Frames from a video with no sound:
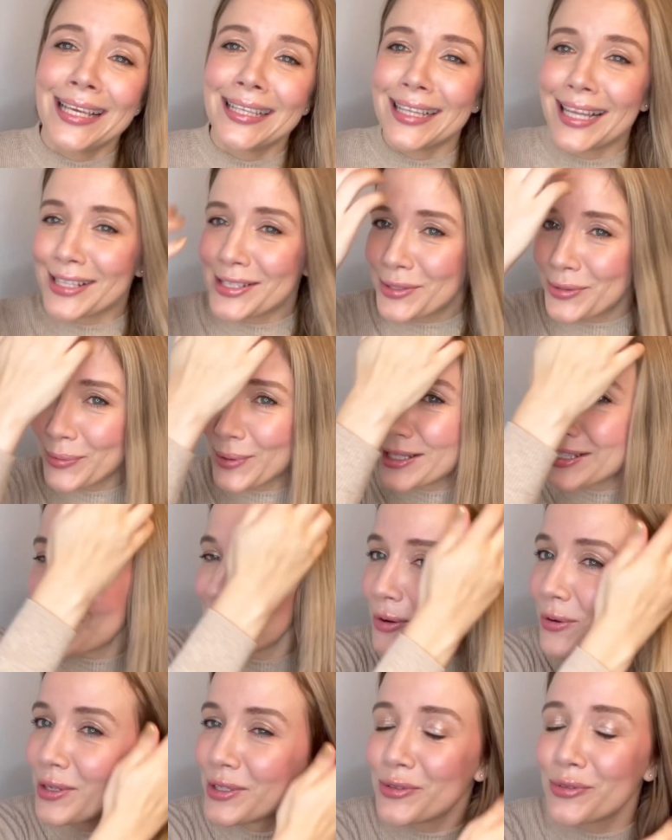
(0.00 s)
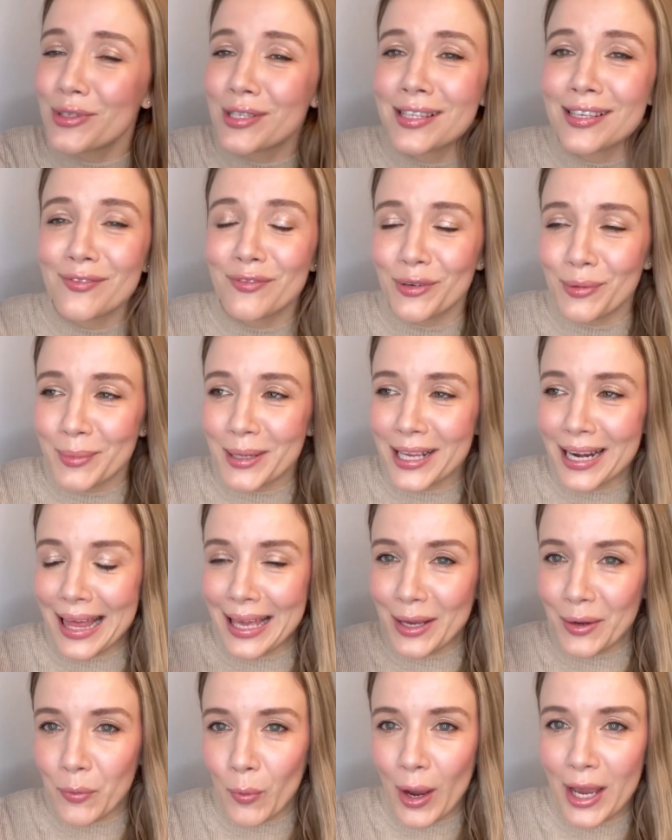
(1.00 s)
That's what's so interesting for me,
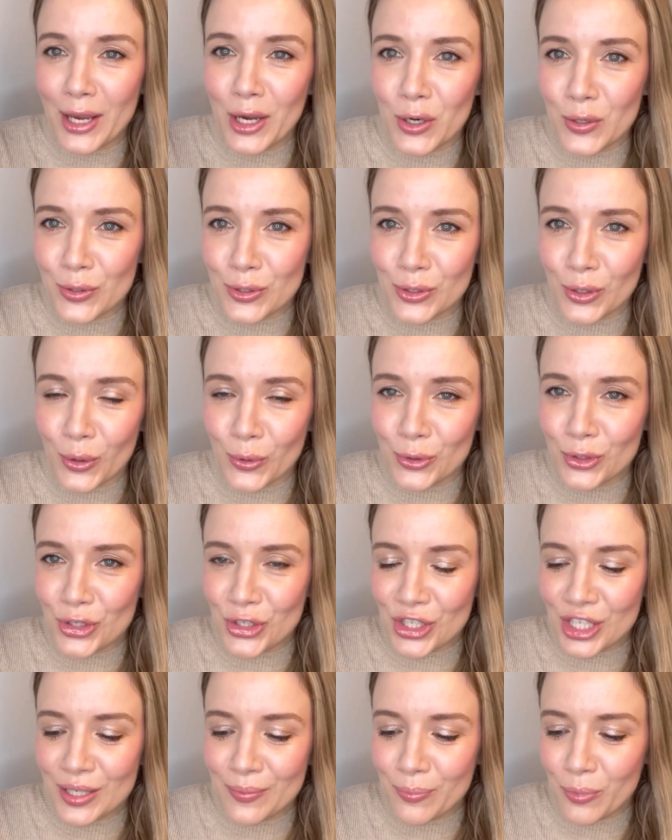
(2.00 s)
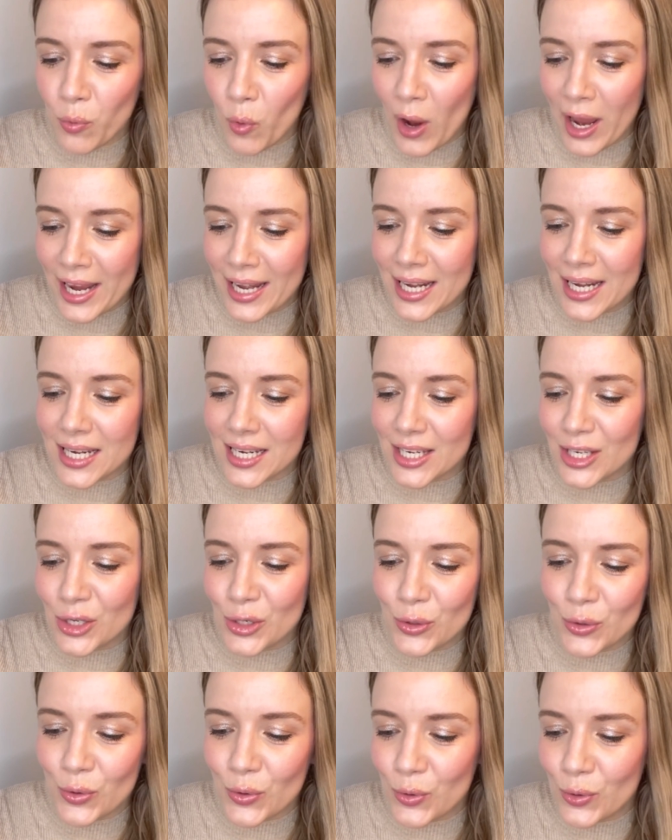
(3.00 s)
like why go so cheap when
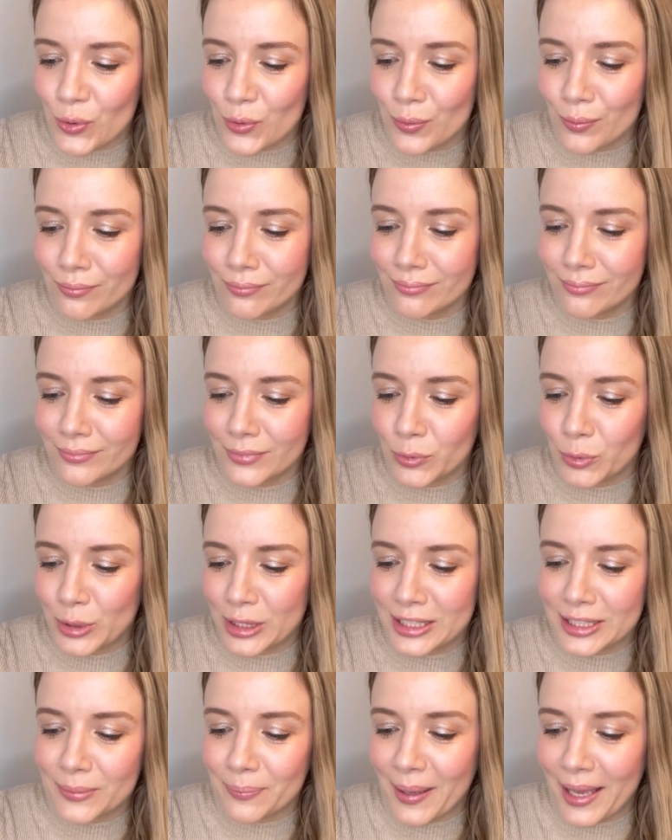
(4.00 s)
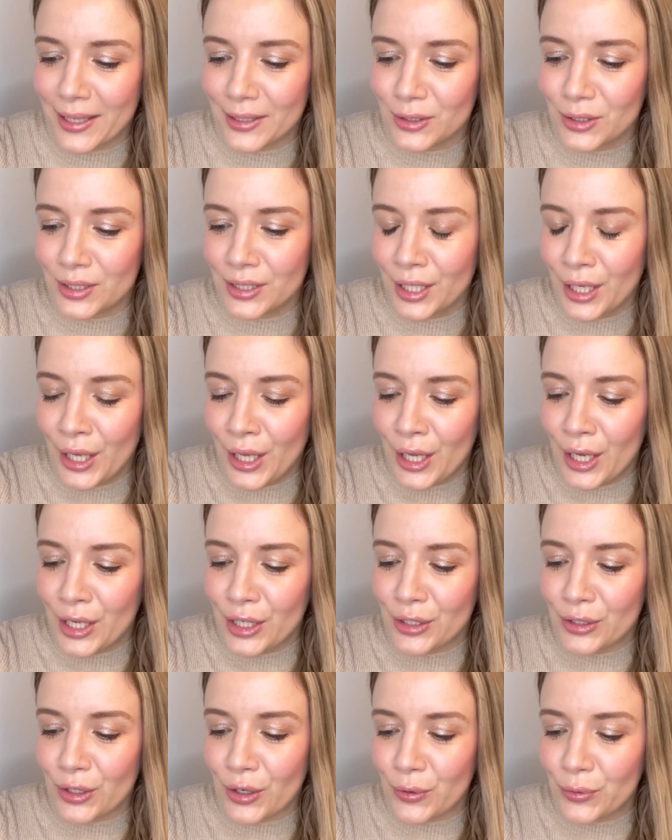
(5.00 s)
you will spend,
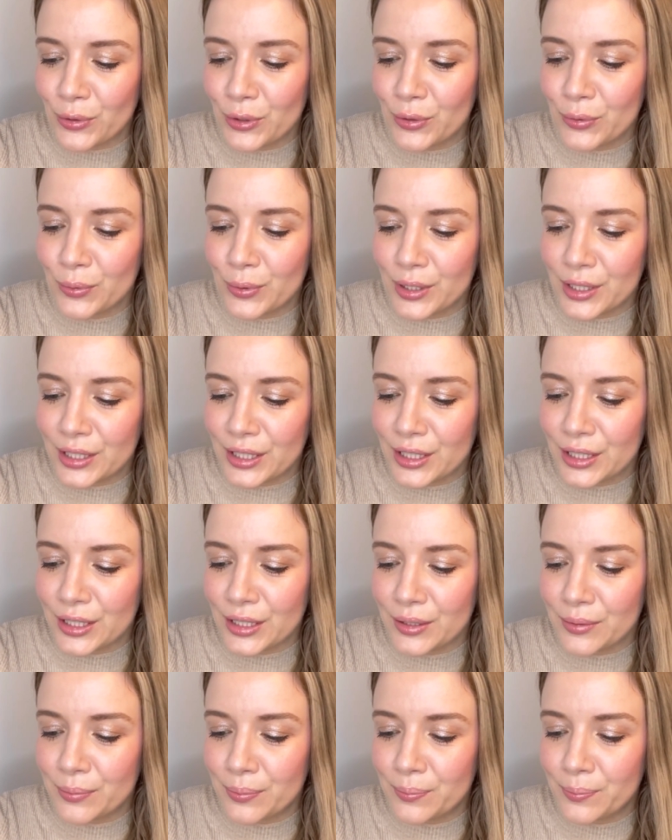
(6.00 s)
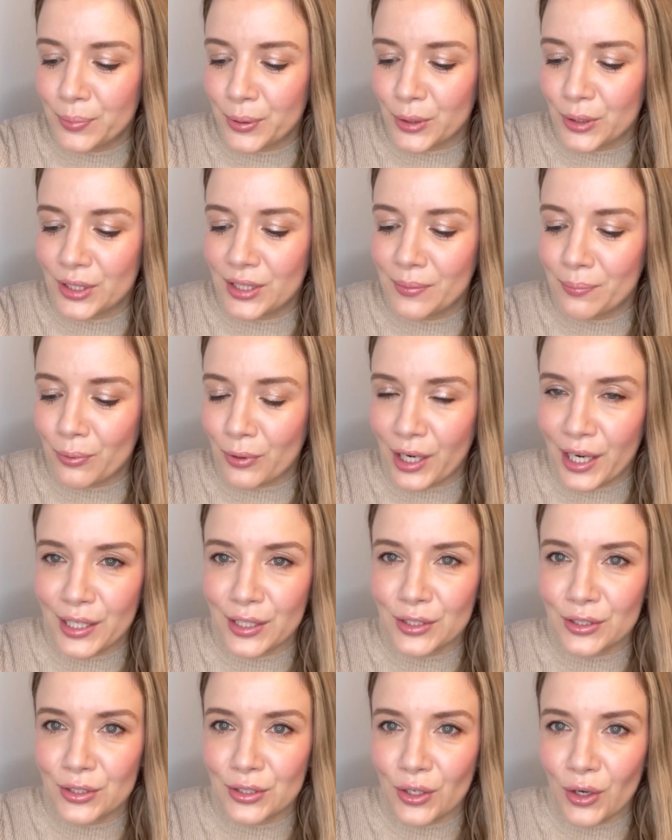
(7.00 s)
you know, you will put the
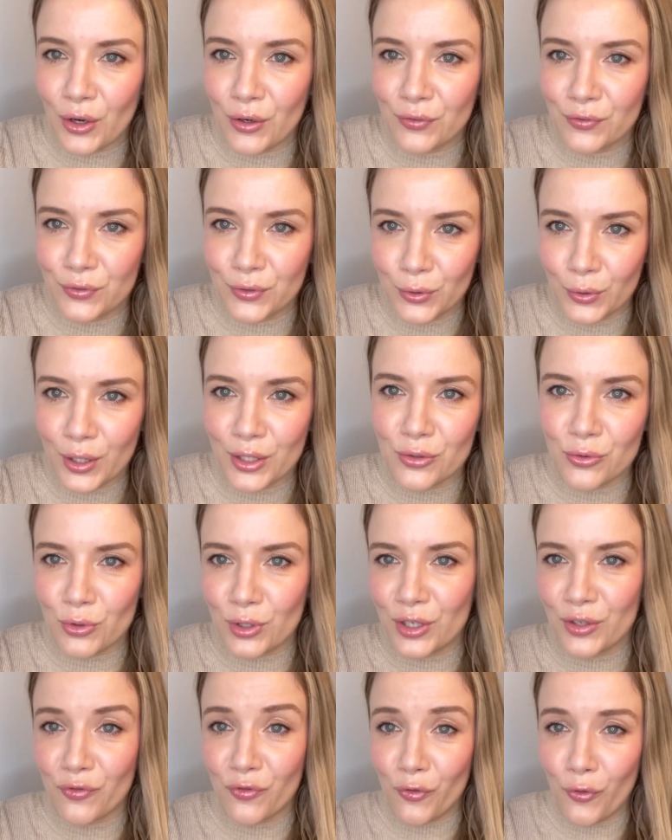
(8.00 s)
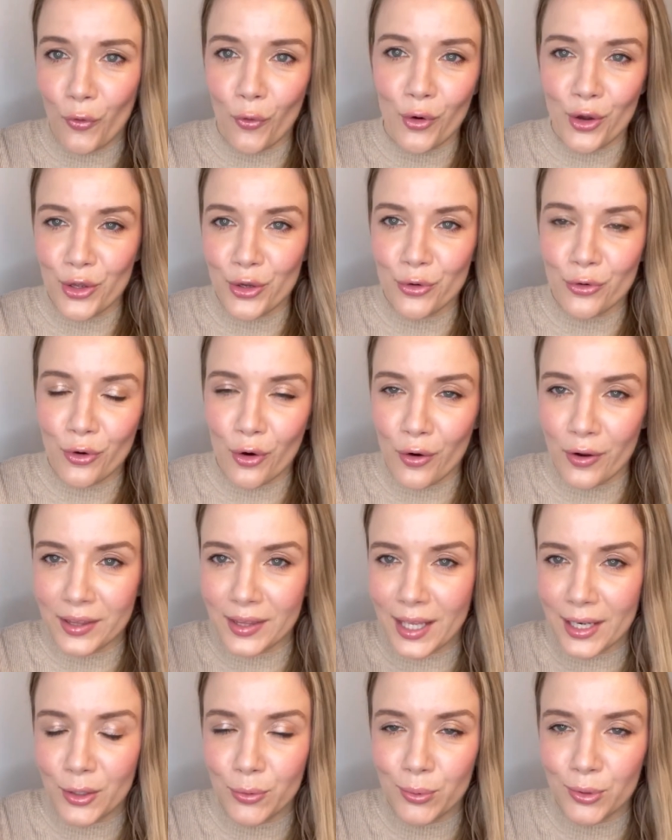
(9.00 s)
price of 240 euro
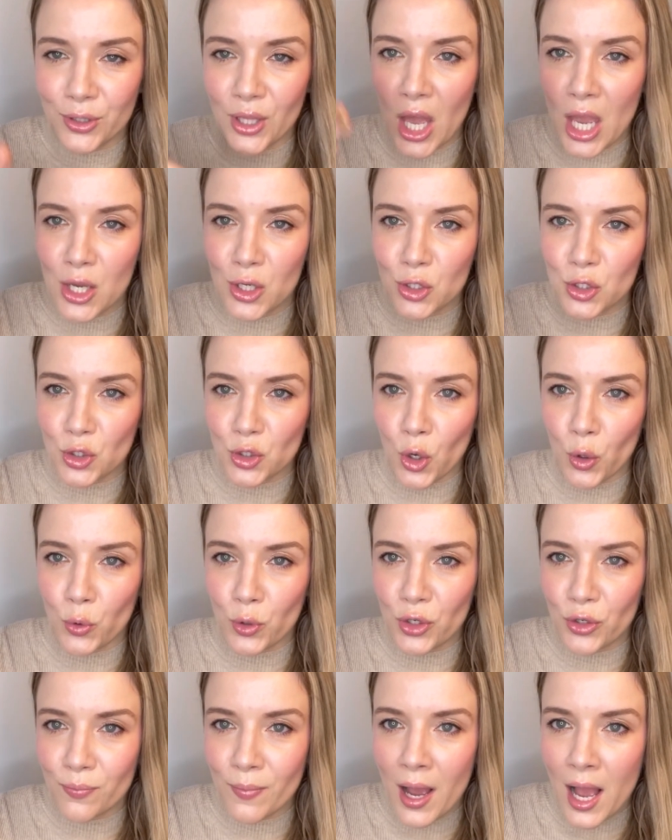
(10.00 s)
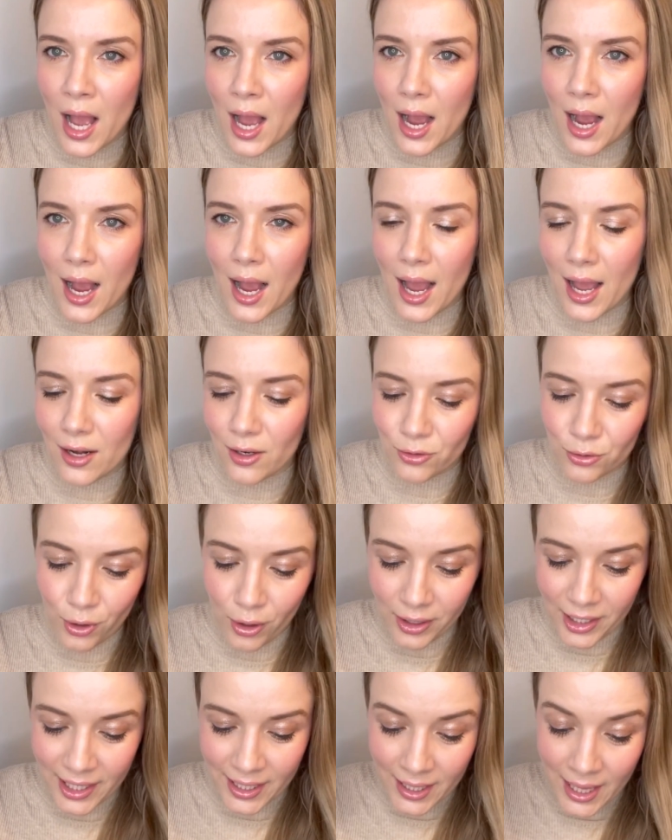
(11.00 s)
and then you put sodium
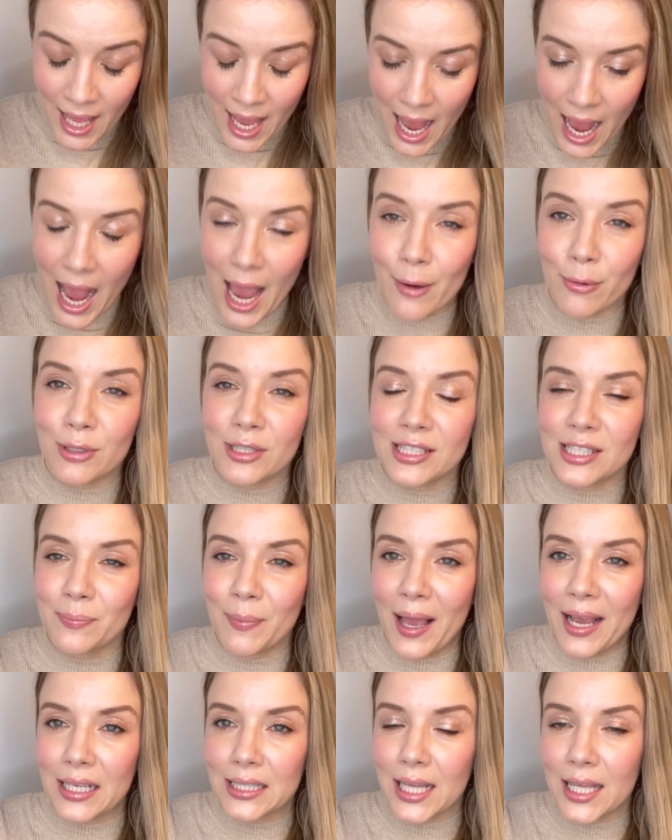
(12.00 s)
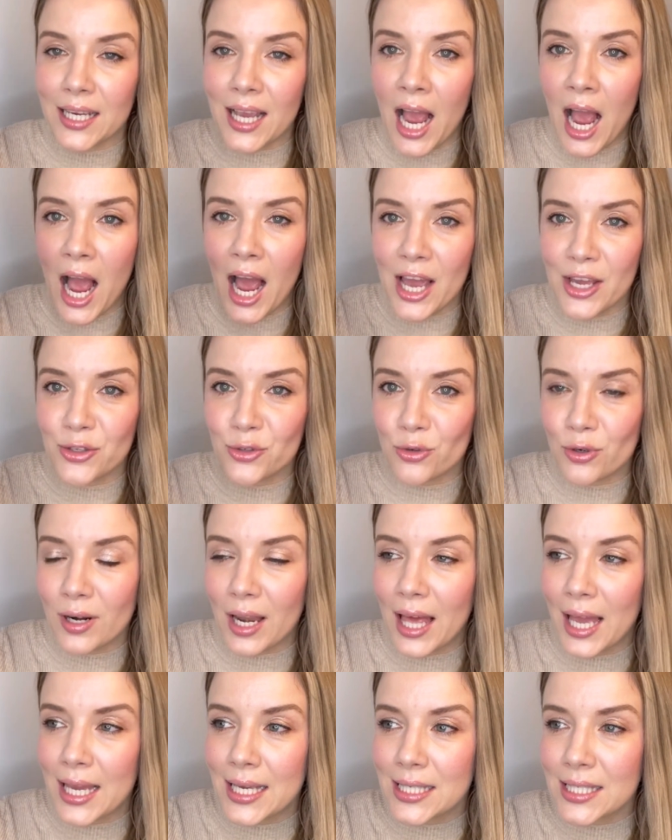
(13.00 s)
hyaluronate. I would expect like
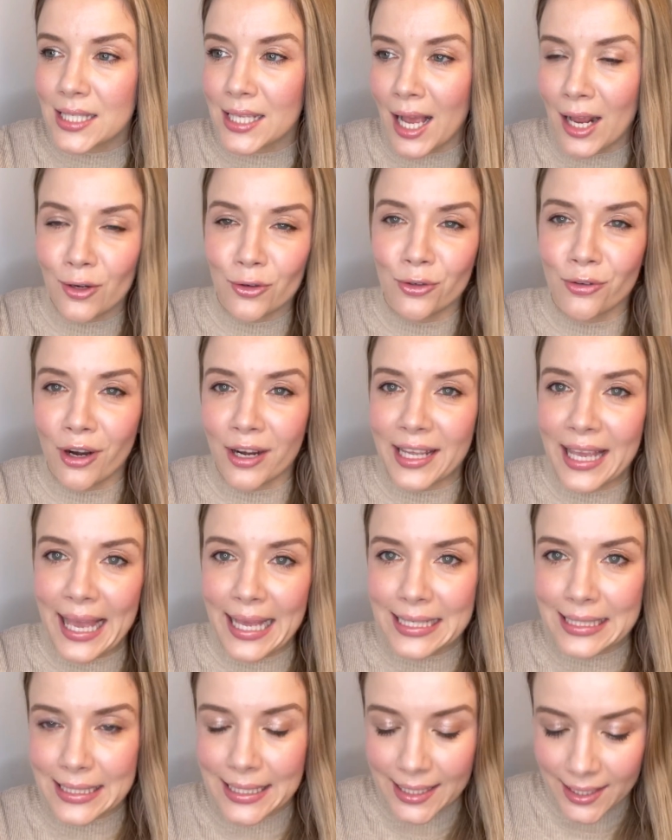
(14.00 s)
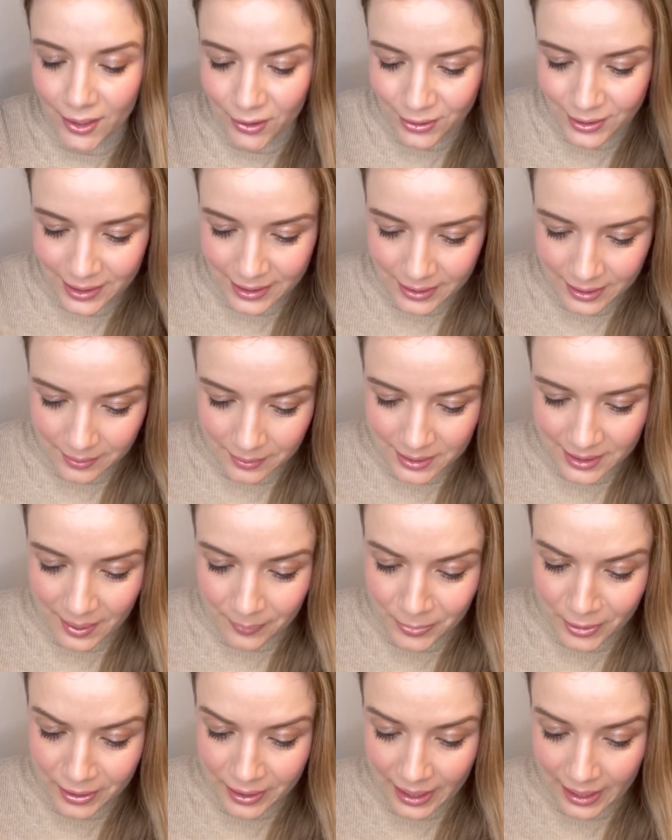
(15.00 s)
hydrolyzed hyaluronic acid or
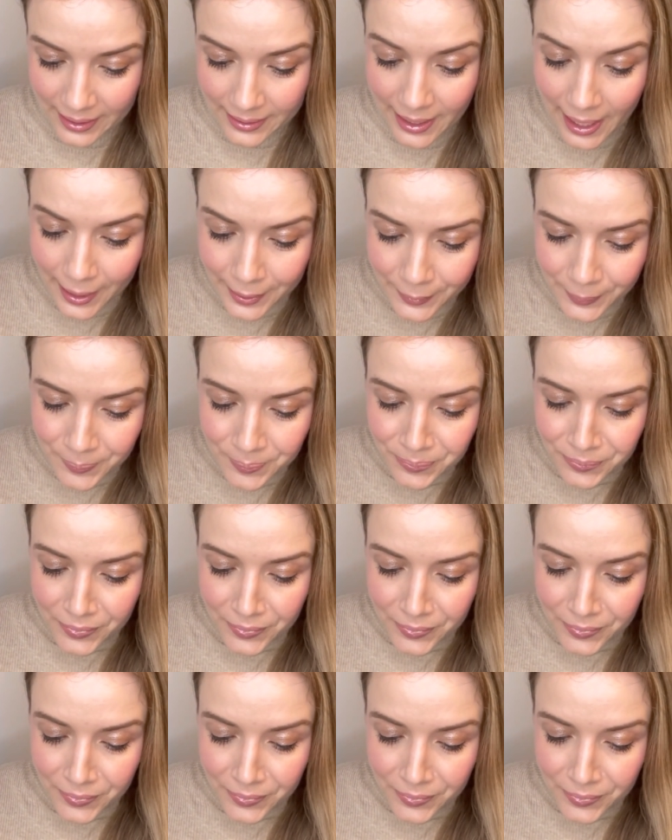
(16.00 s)
something like that.